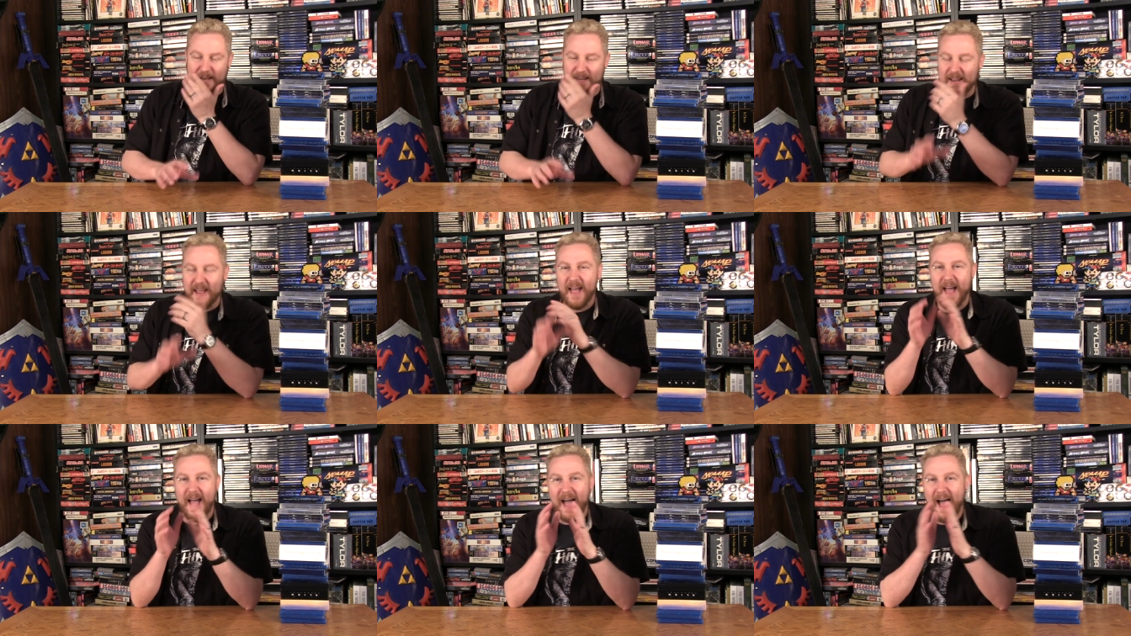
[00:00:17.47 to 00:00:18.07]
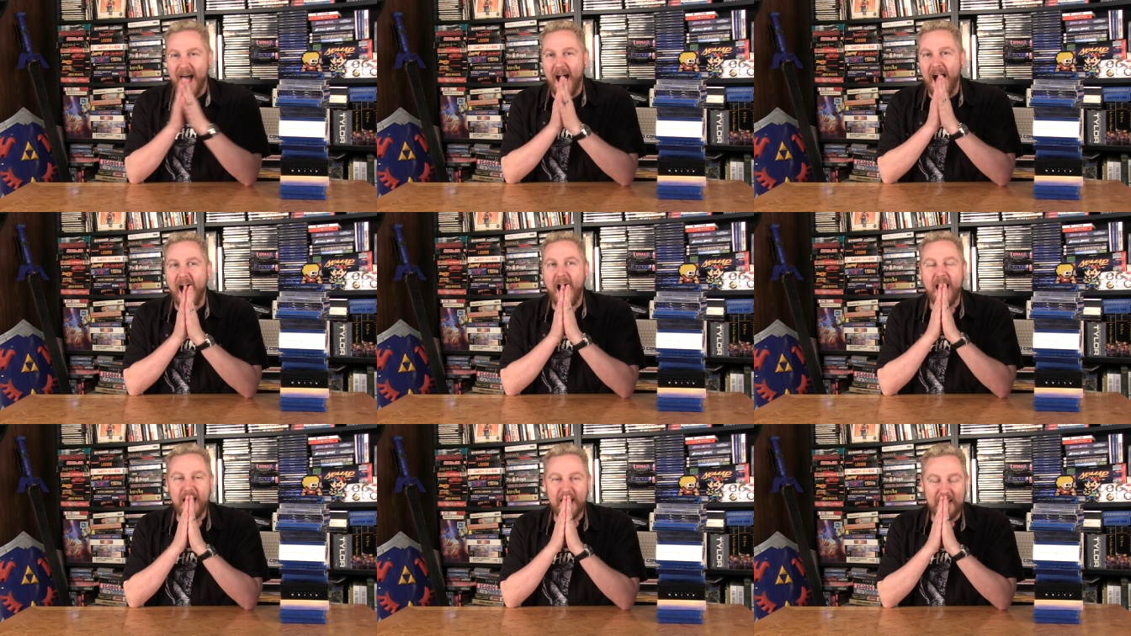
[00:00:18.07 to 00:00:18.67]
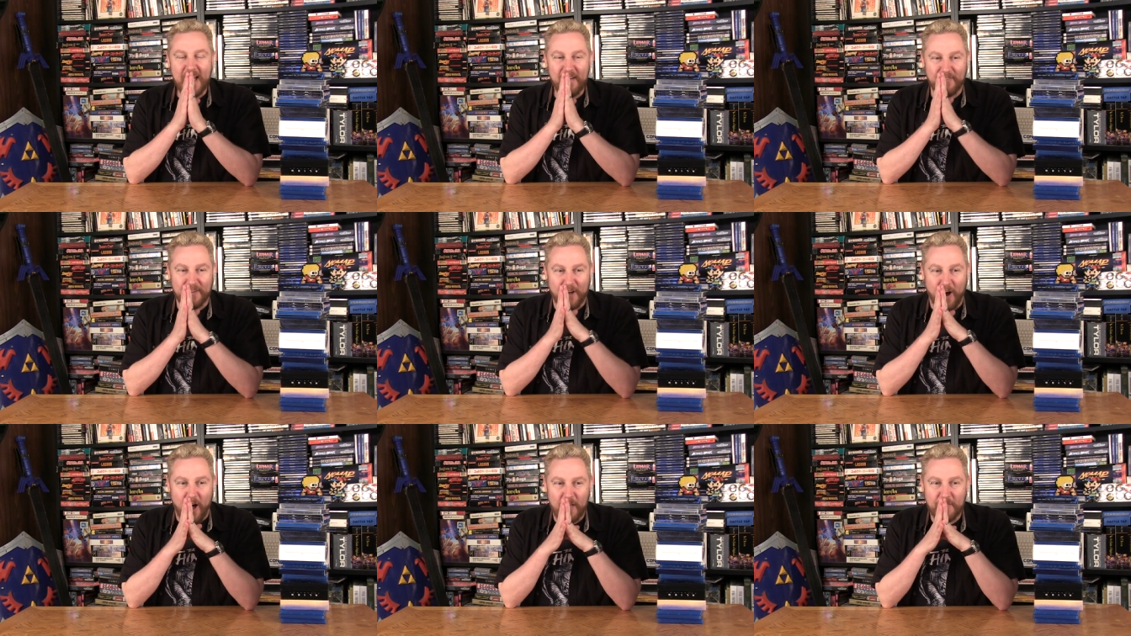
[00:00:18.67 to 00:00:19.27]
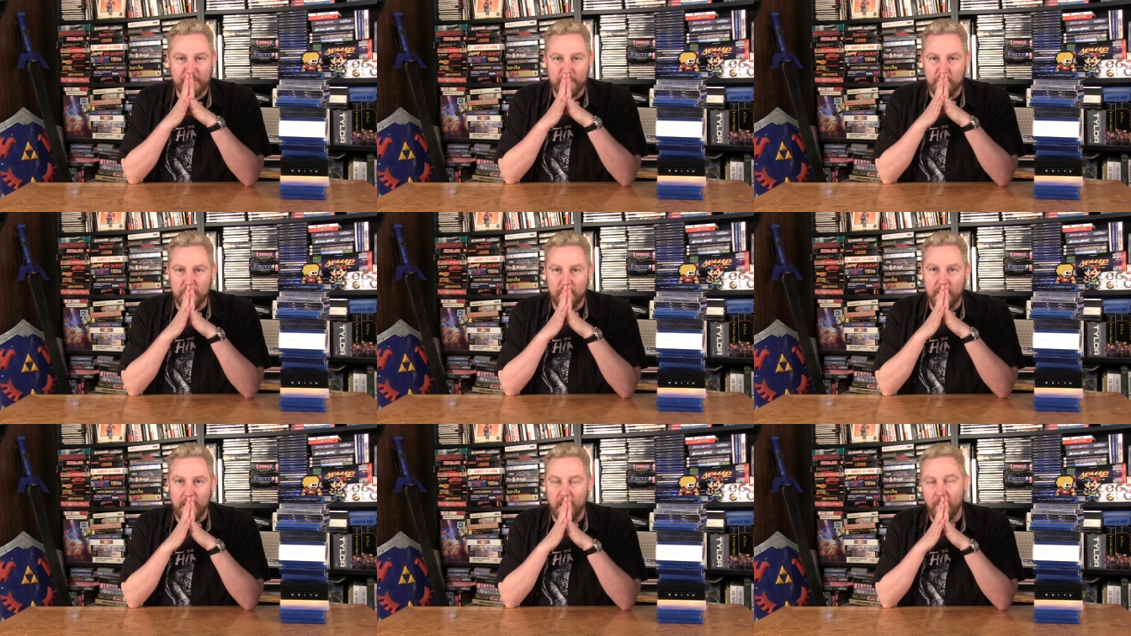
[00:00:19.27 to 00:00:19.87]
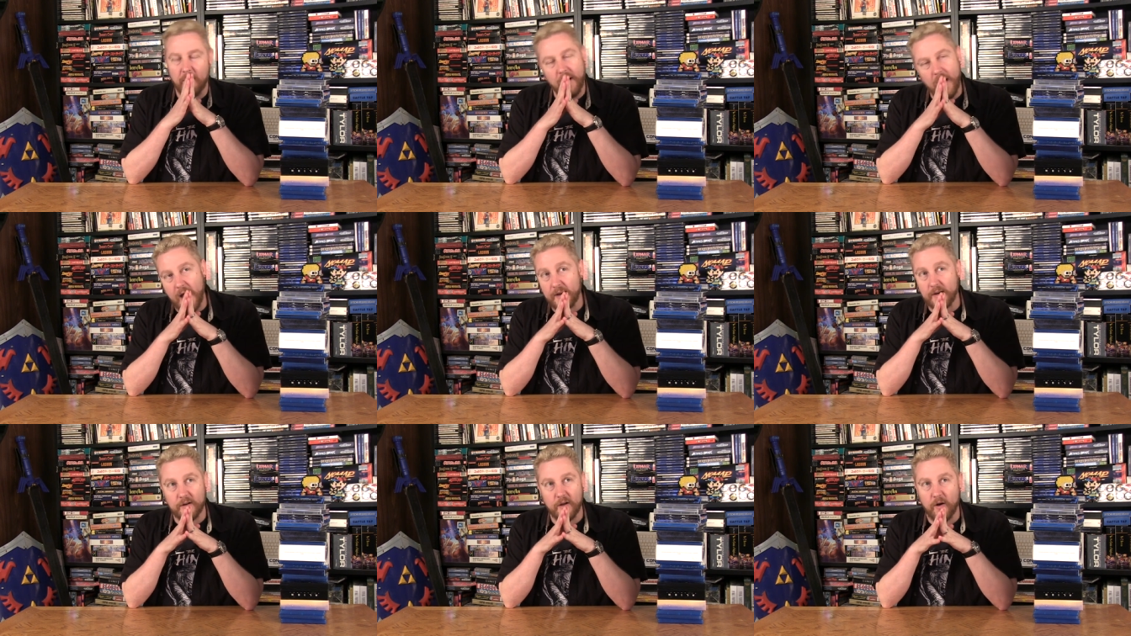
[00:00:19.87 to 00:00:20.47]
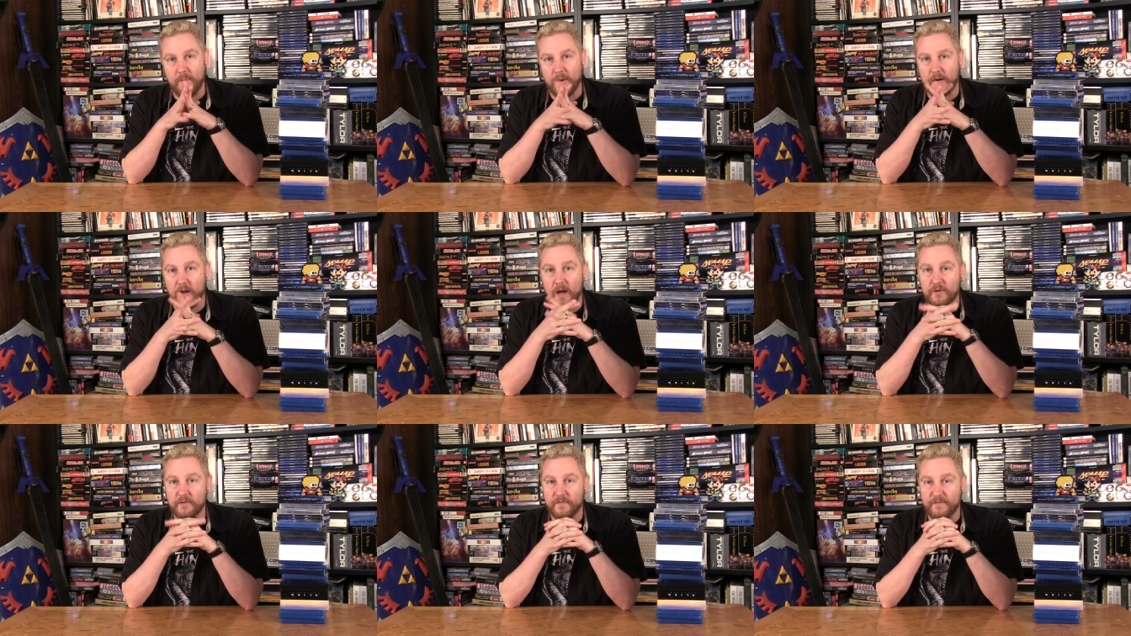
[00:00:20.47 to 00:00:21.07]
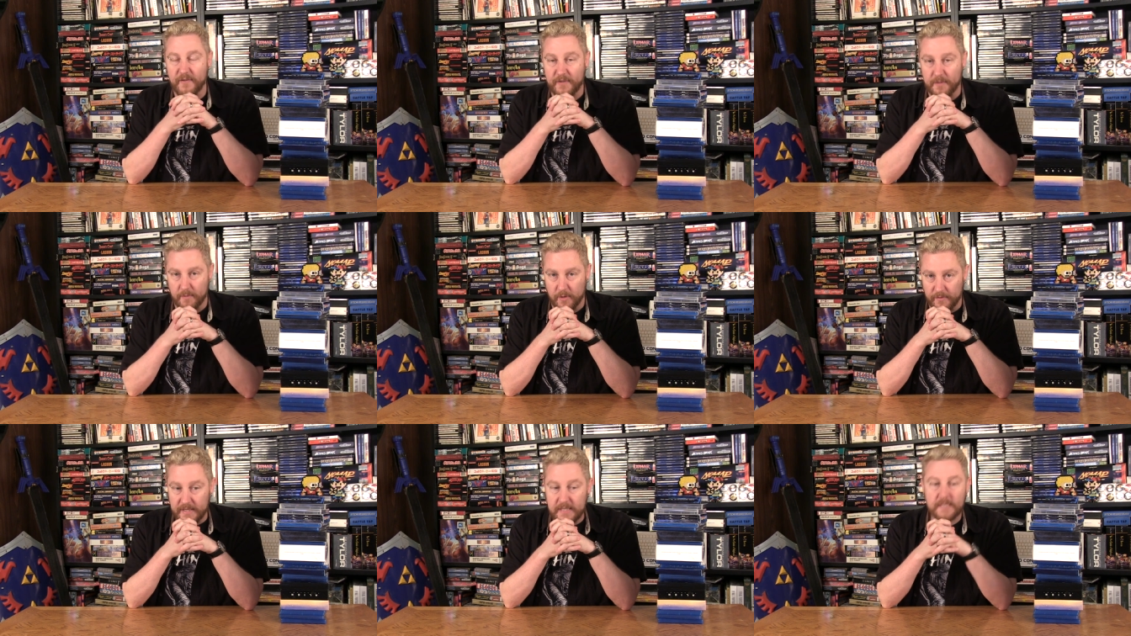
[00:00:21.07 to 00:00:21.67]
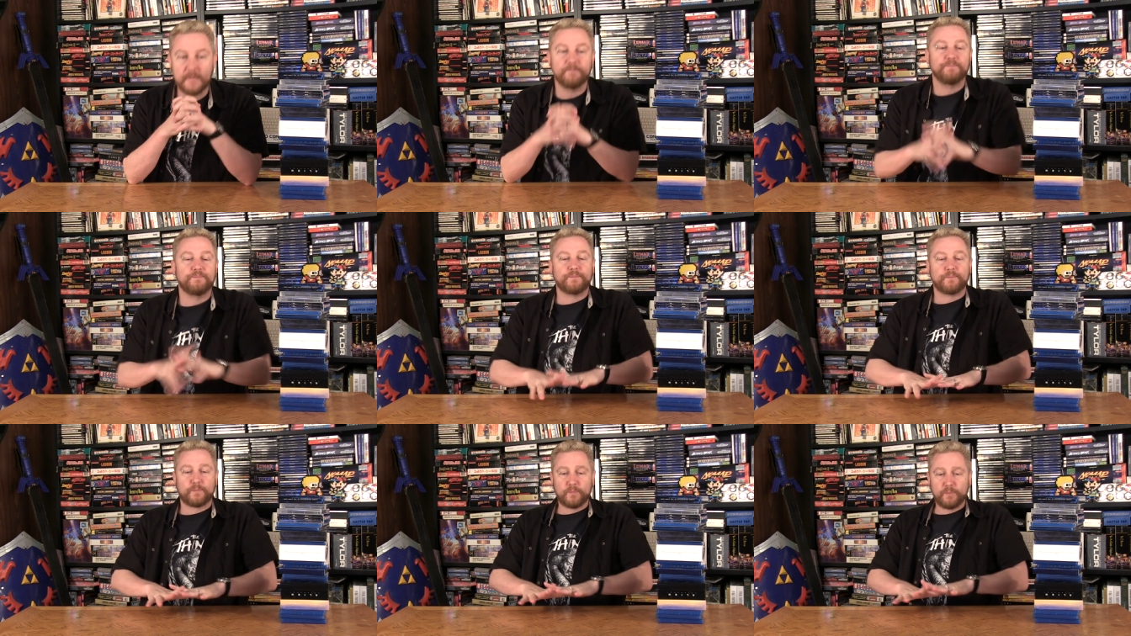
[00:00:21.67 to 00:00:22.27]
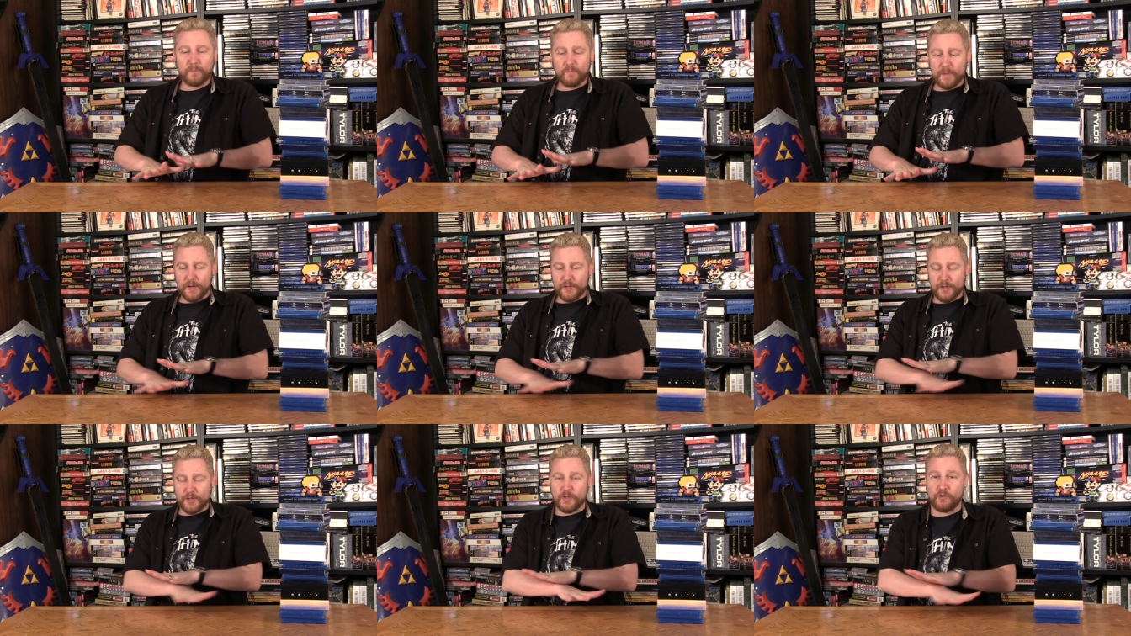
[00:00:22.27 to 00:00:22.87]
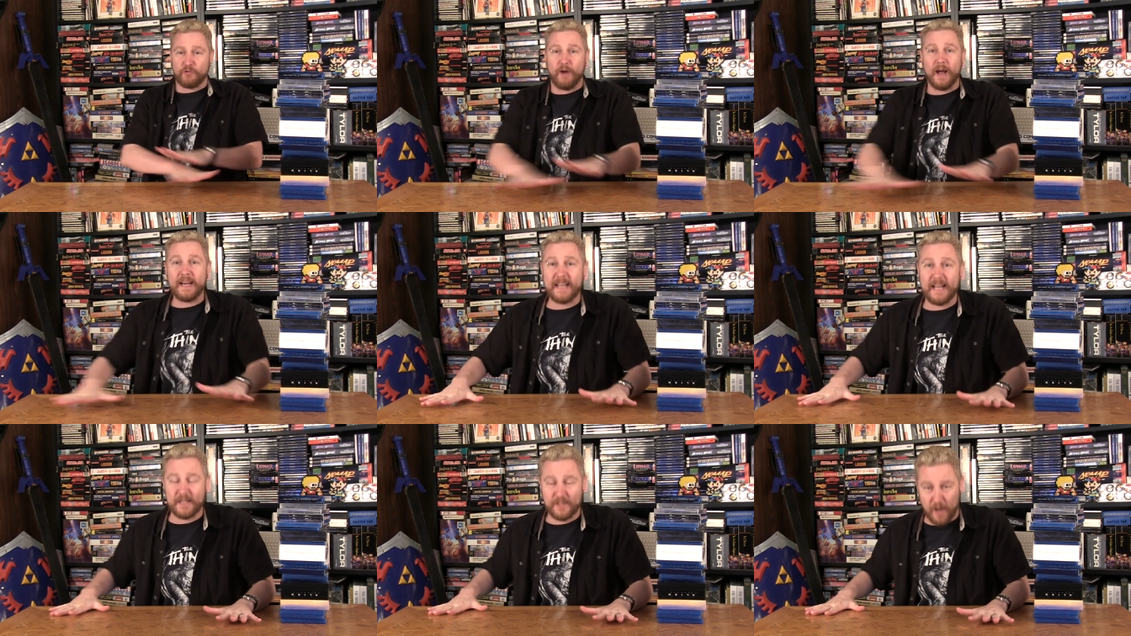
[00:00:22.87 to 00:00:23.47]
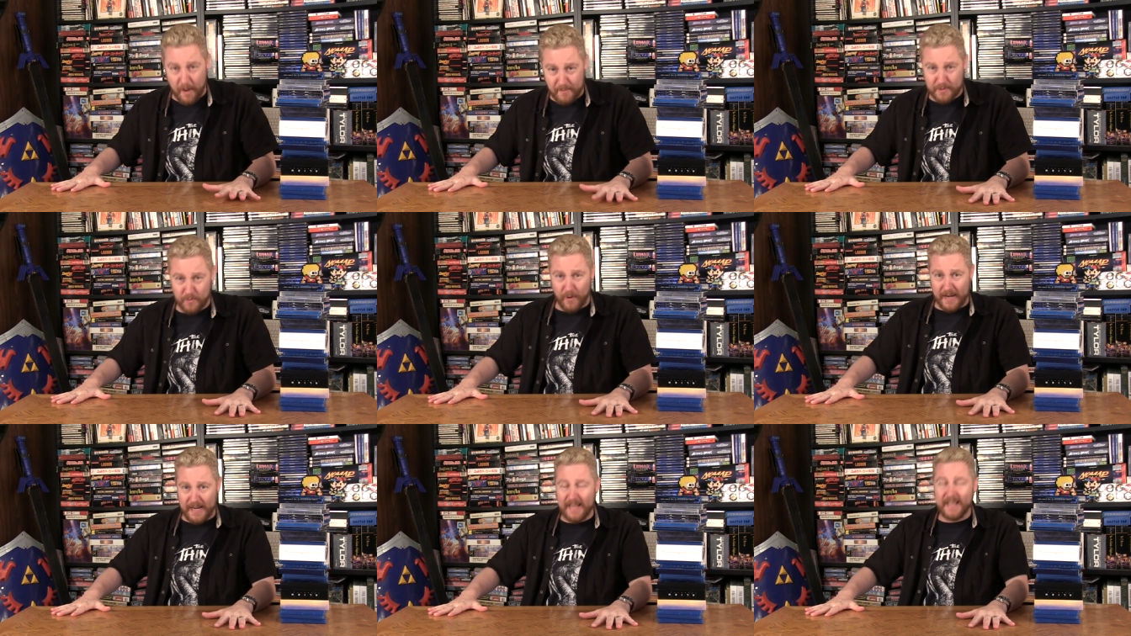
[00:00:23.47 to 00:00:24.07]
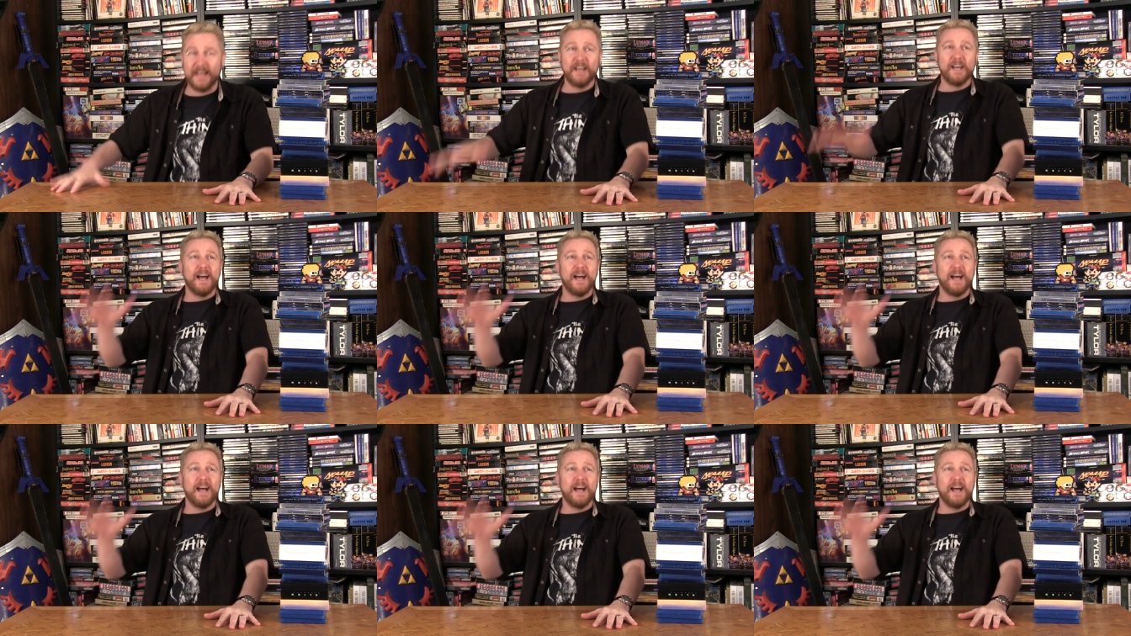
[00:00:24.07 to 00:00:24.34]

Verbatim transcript: And I have gone through about I don't know, about 150 movies to try to get top 20.